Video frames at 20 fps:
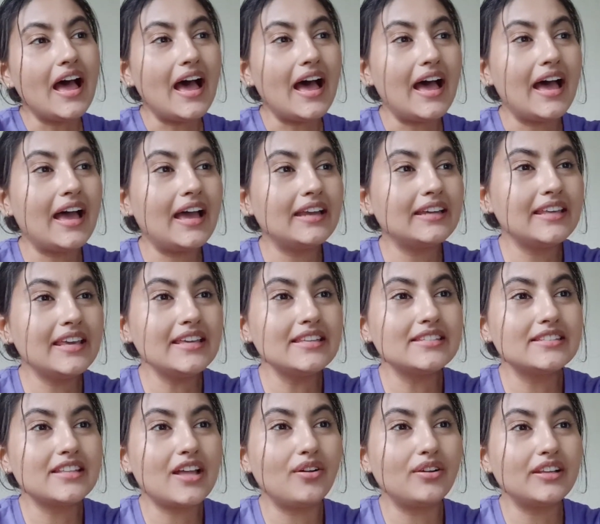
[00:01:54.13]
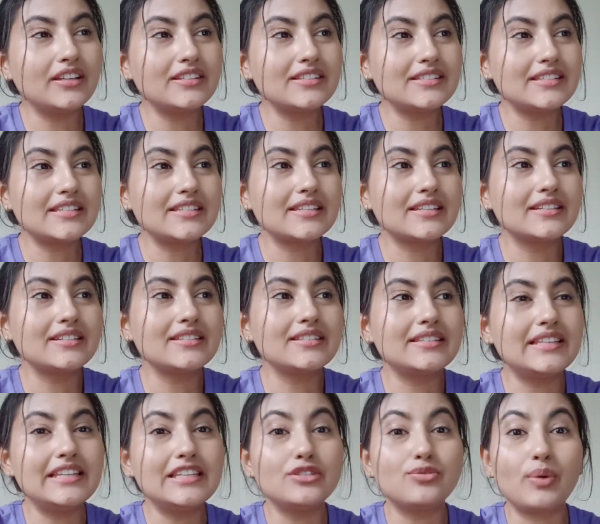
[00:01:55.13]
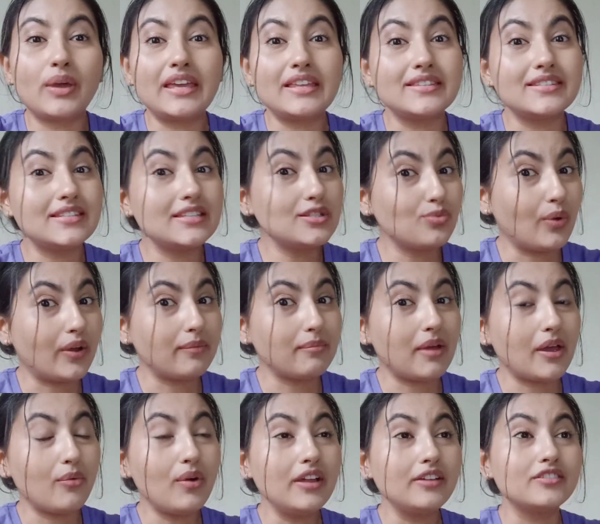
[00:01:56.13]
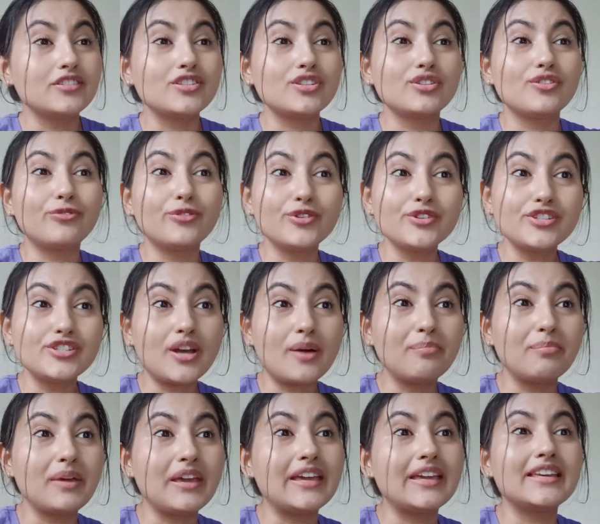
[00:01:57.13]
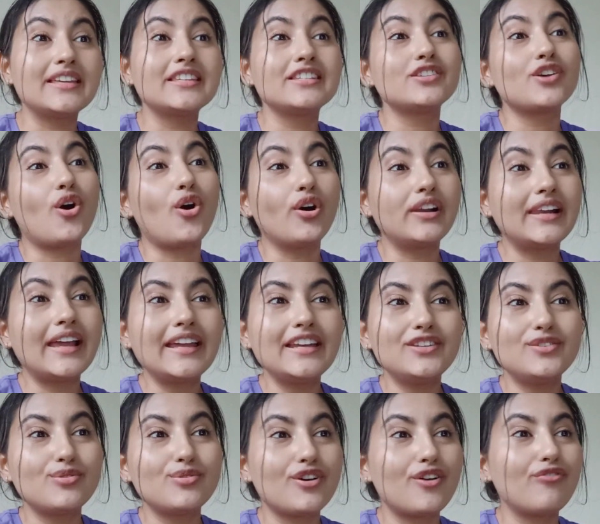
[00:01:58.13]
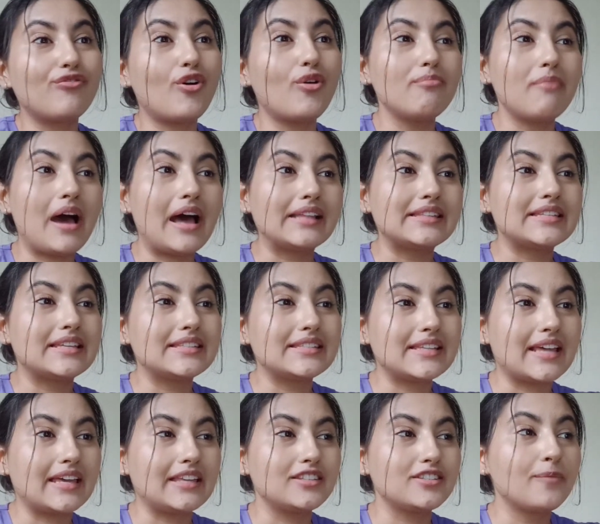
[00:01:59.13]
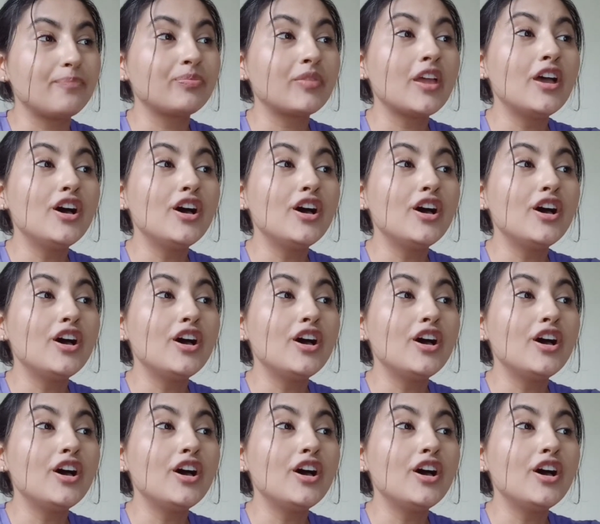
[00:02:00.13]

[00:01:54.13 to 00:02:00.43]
And yes, now let's discuss these vacancies one by one. So the first up is online tutor for maths and science.